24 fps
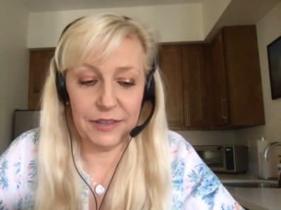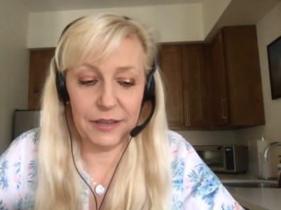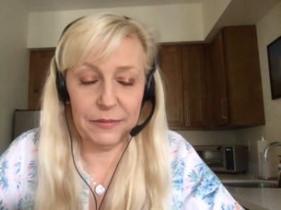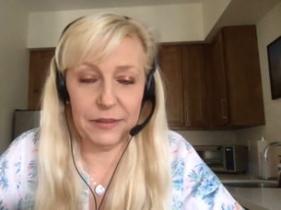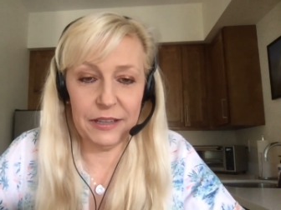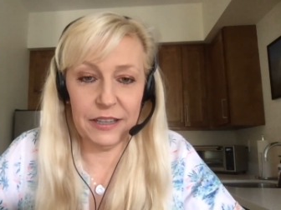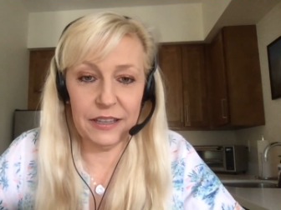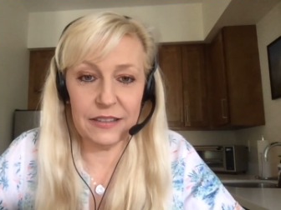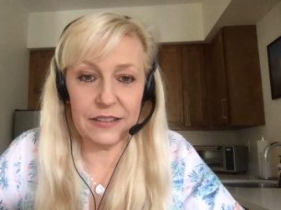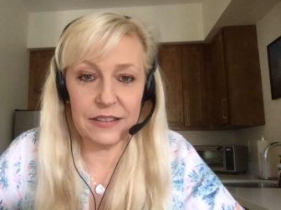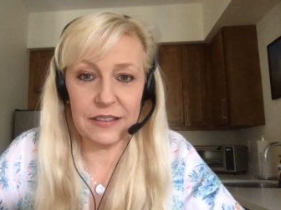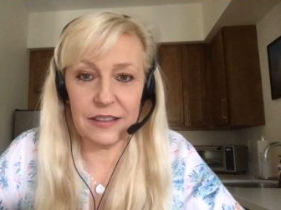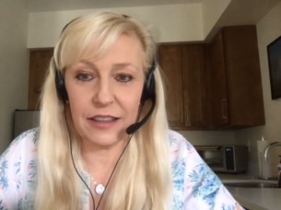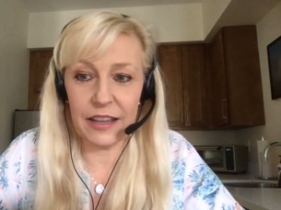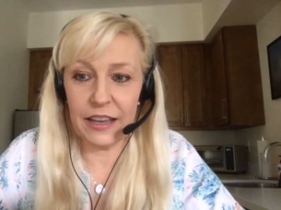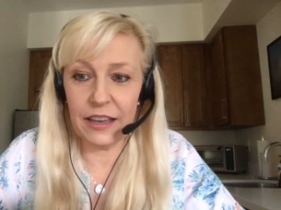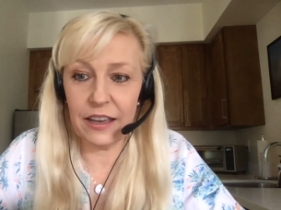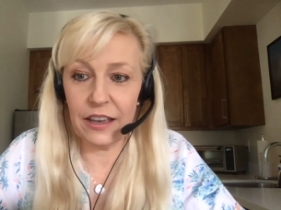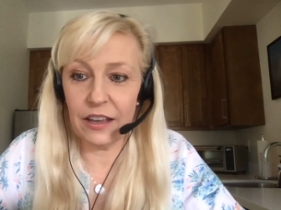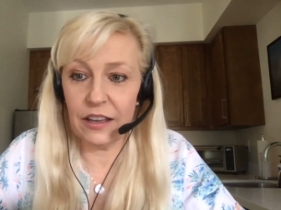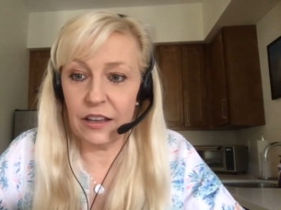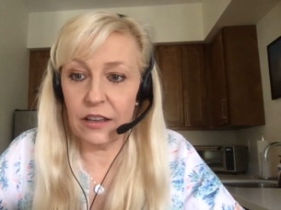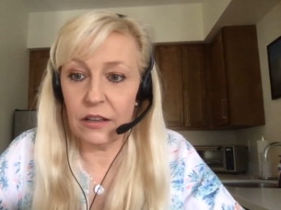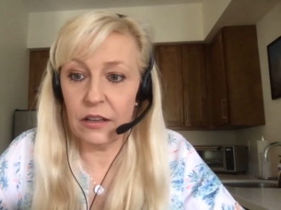Maybe it's
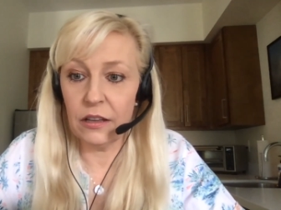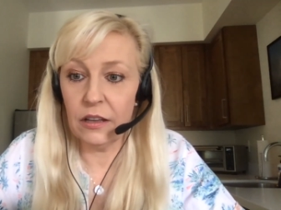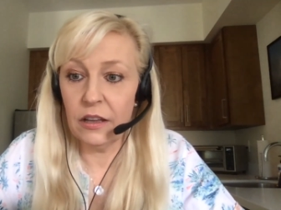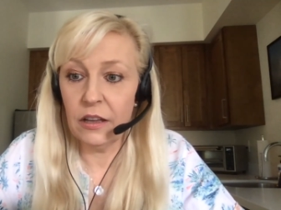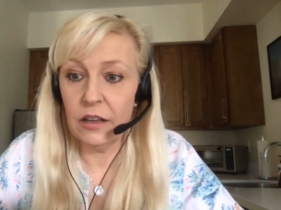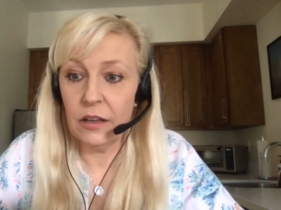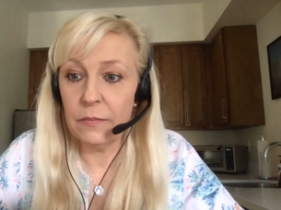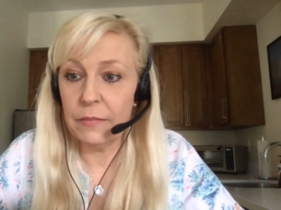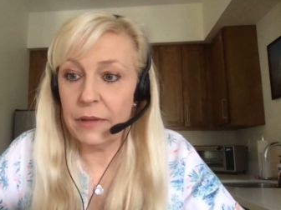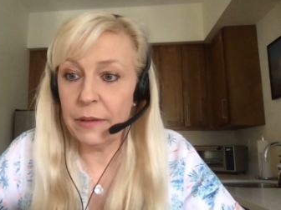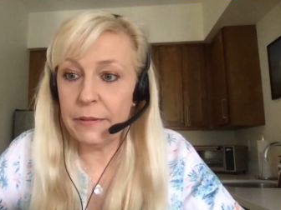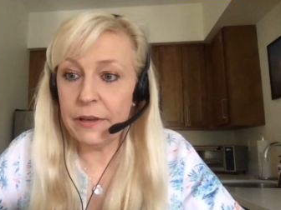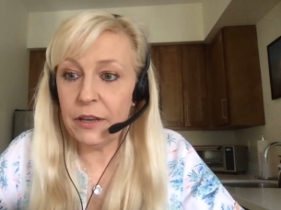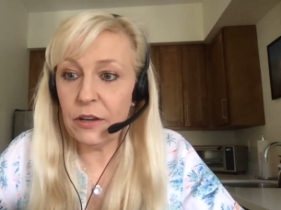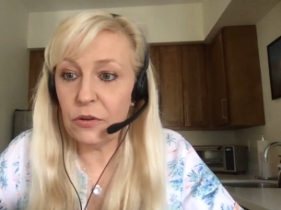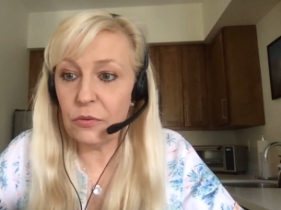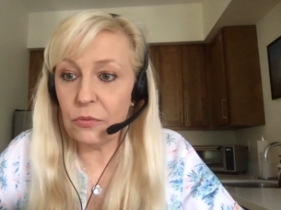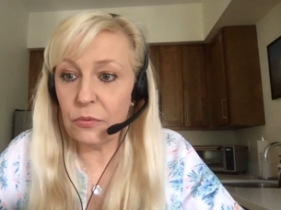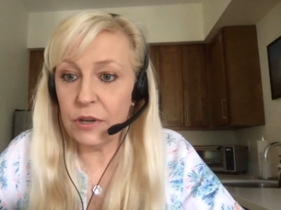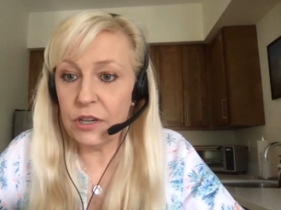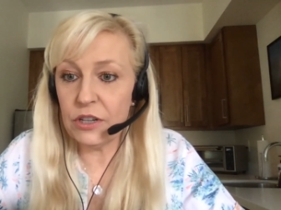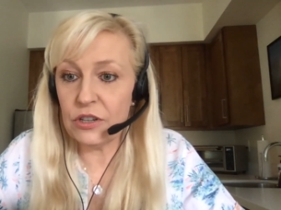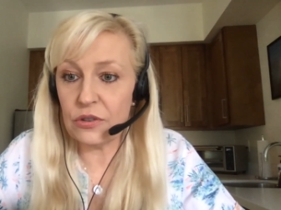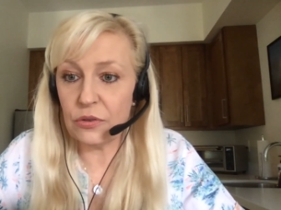like a, maybe
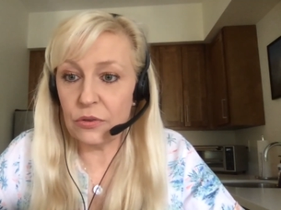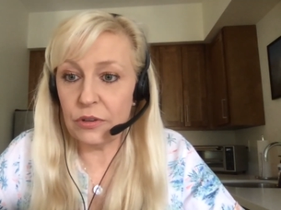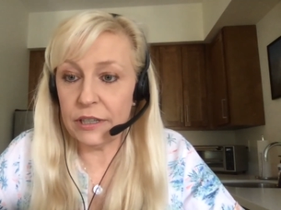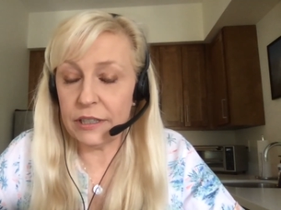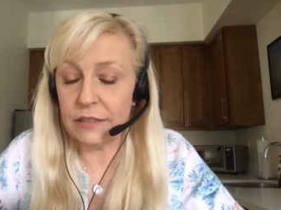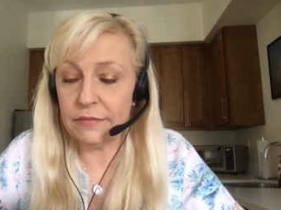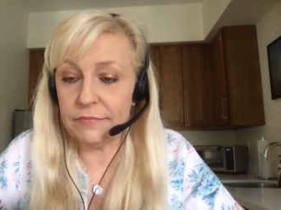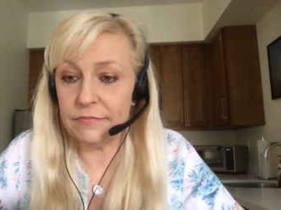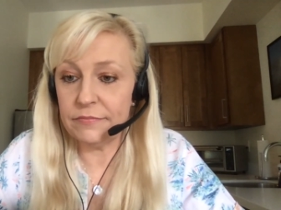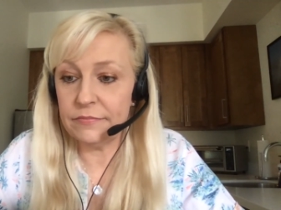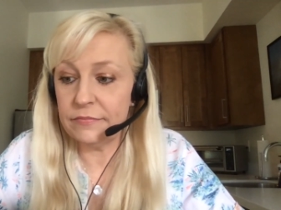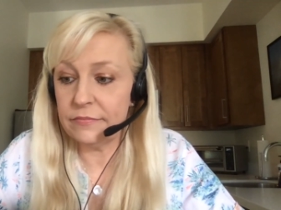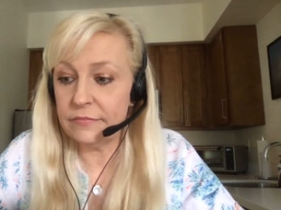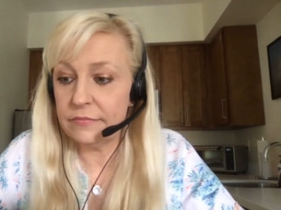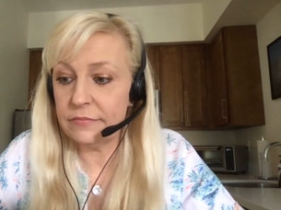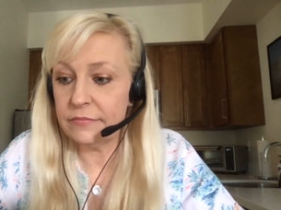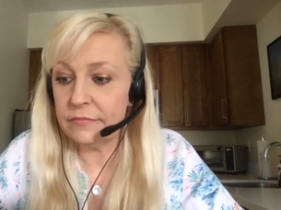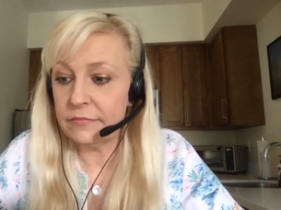he'll rejoin.